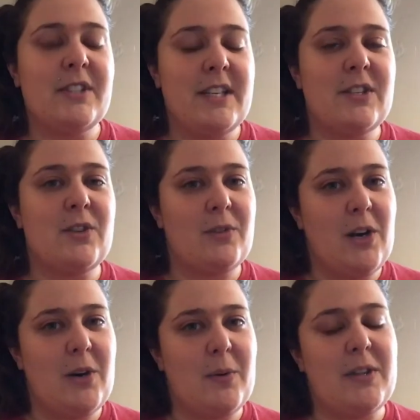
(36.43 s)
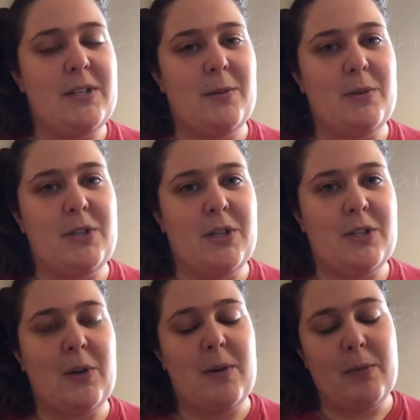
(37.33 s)
days in a row where the temperature
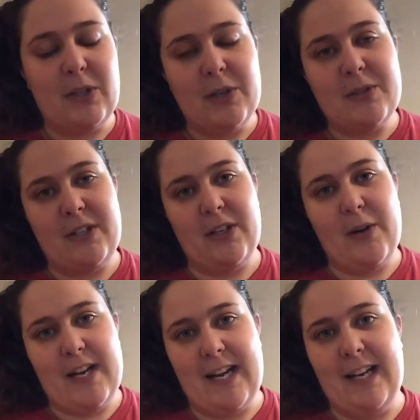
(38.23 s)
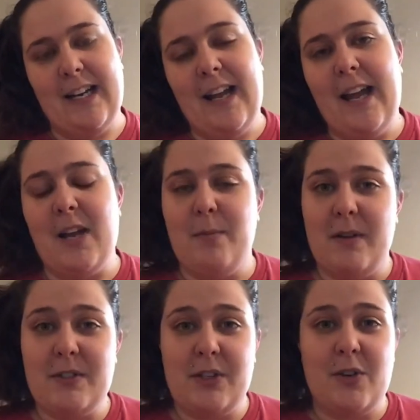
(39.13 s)
is going below zero at night and
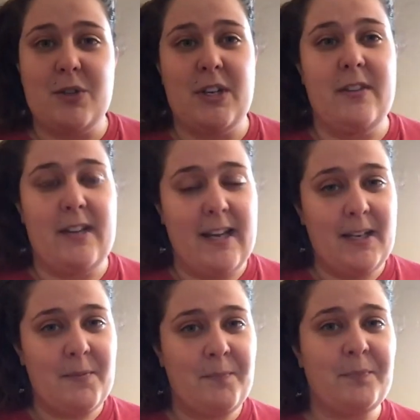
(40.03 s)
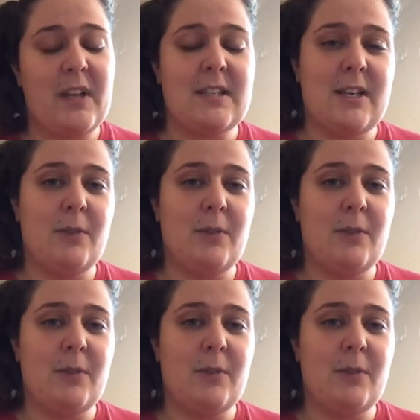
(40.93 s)
above zero during the day. It's